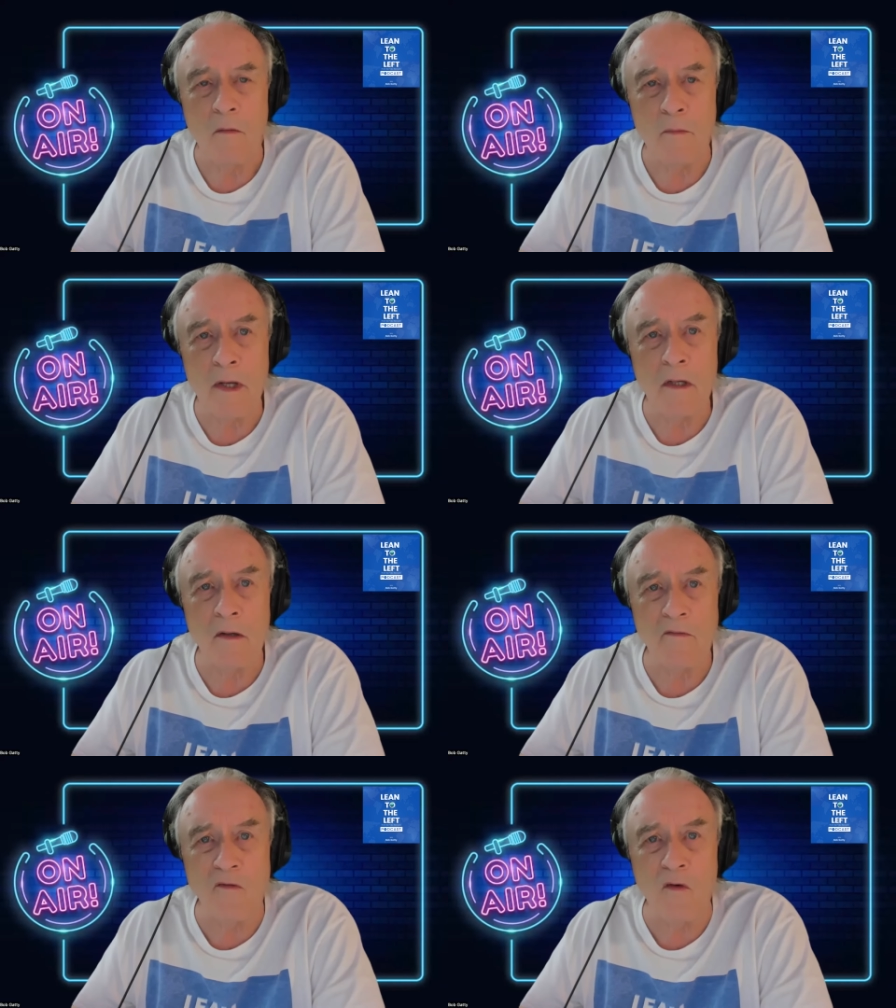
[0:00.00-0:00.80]
Be an
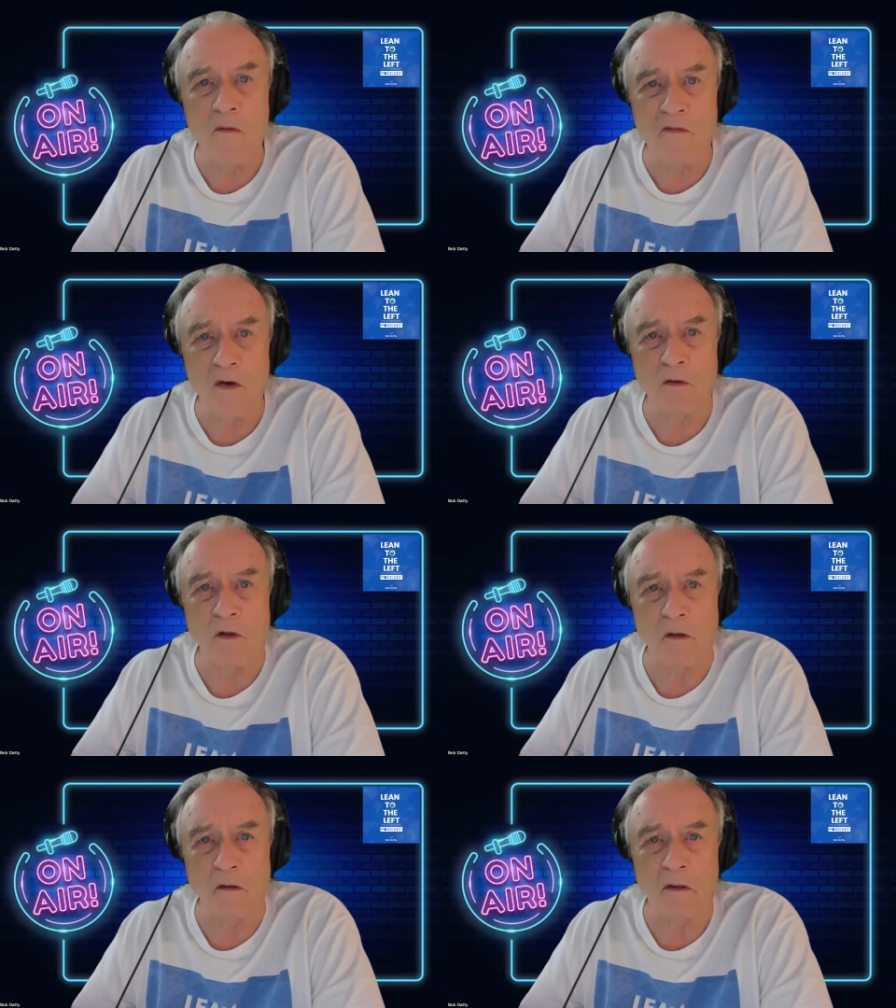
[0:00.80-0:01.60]
informed
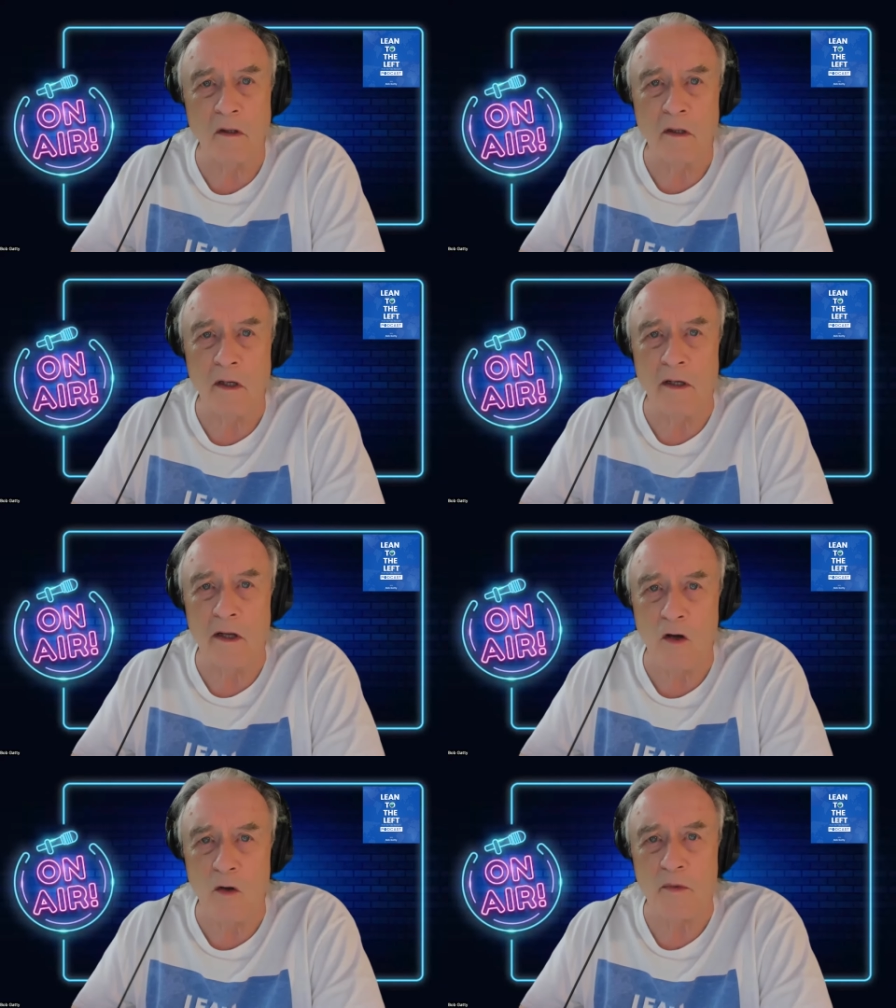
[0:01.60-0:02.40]
voter and
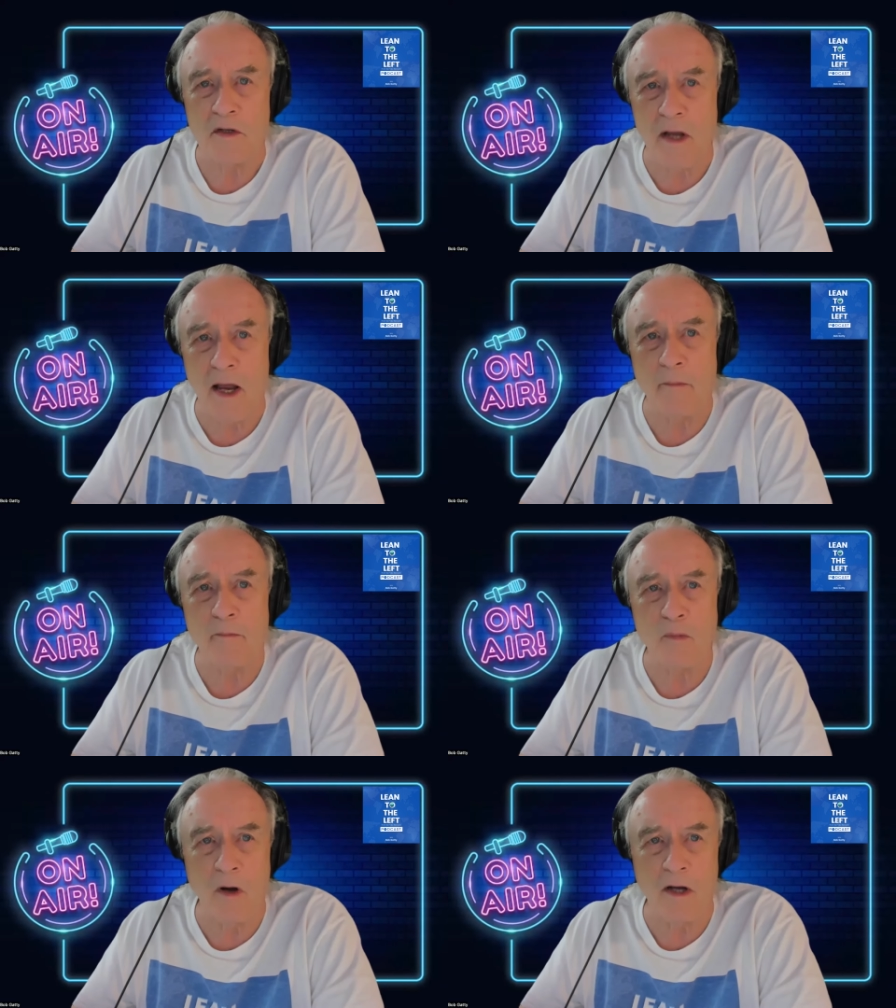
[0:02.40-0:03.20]
help stop
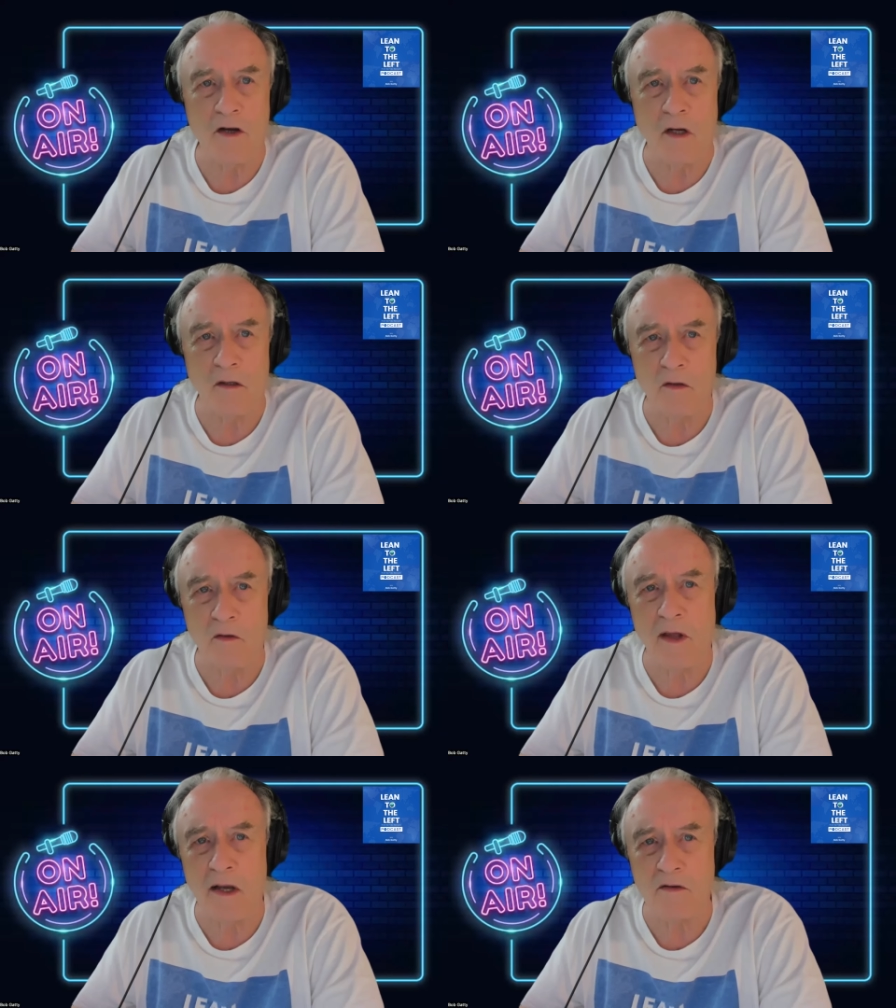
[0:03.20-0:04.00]
Project
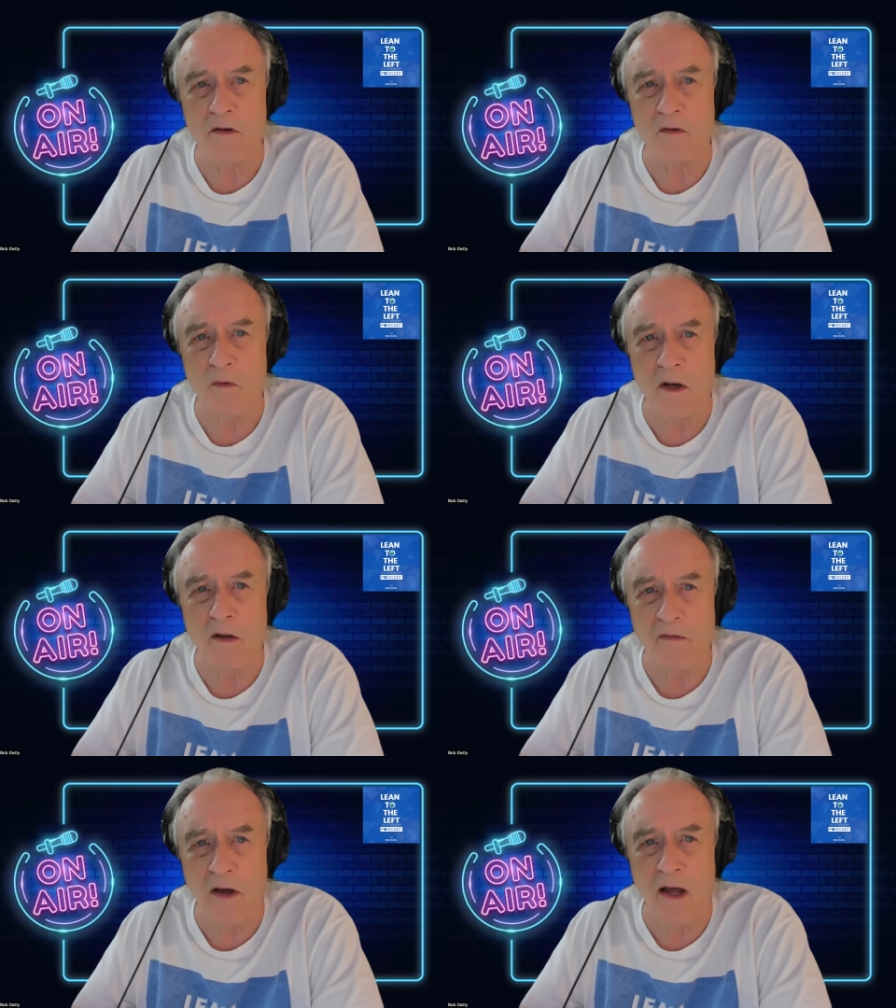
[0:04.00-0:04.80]

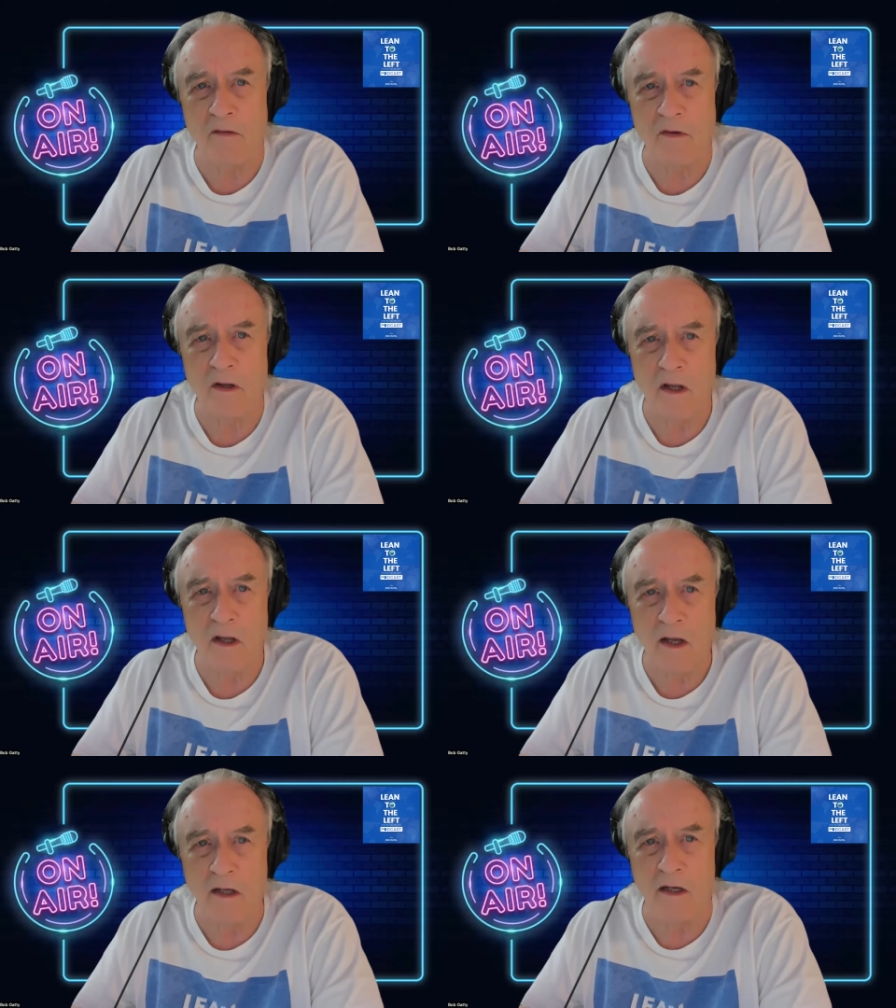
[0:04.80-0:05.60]
2025
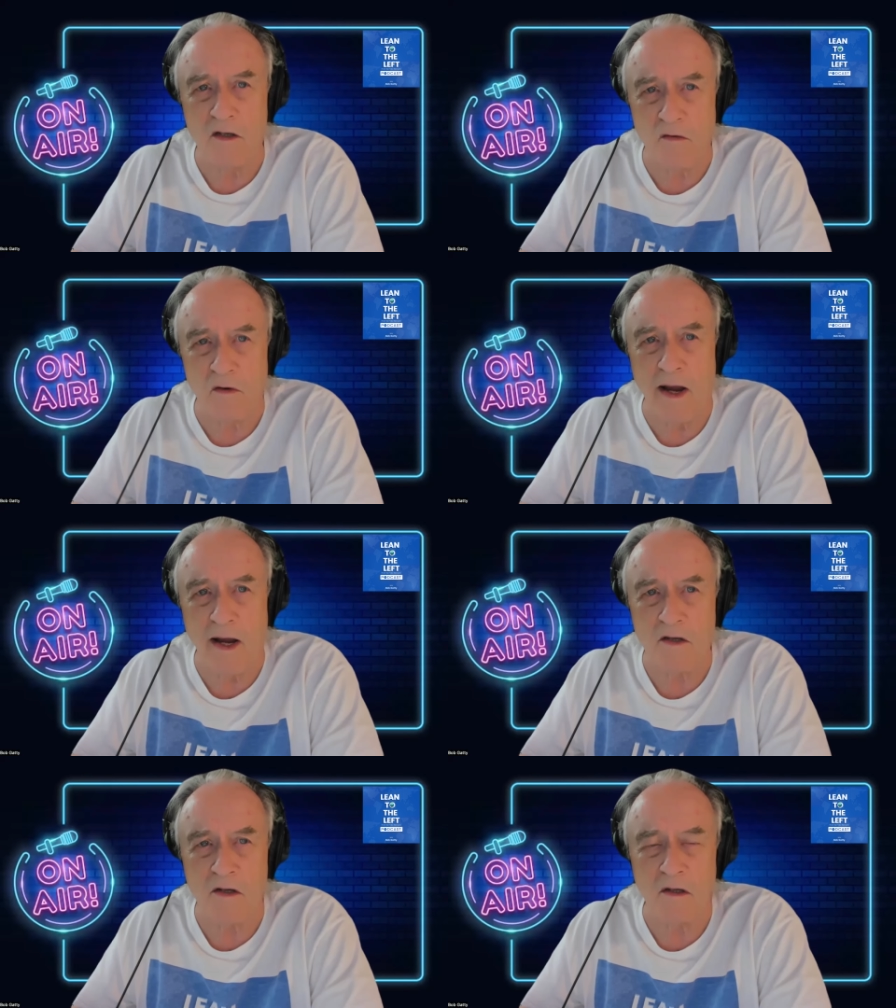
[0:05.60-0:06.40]
in its
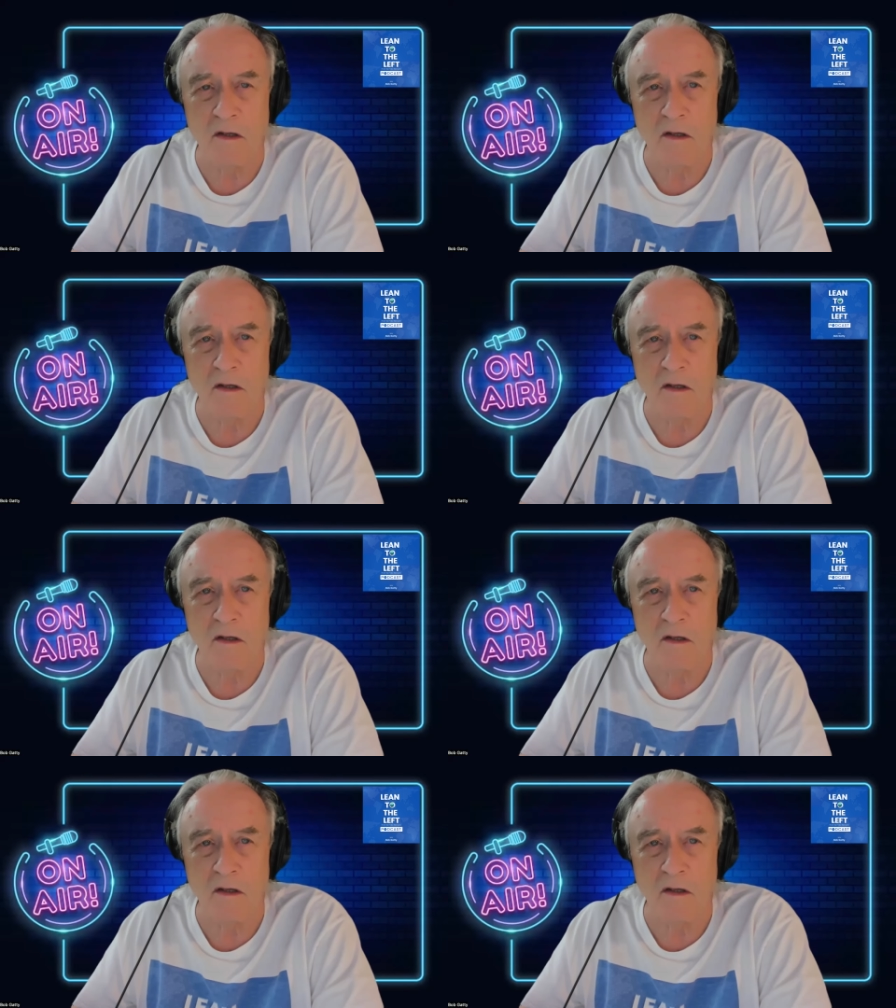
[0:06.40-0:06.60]
tracks.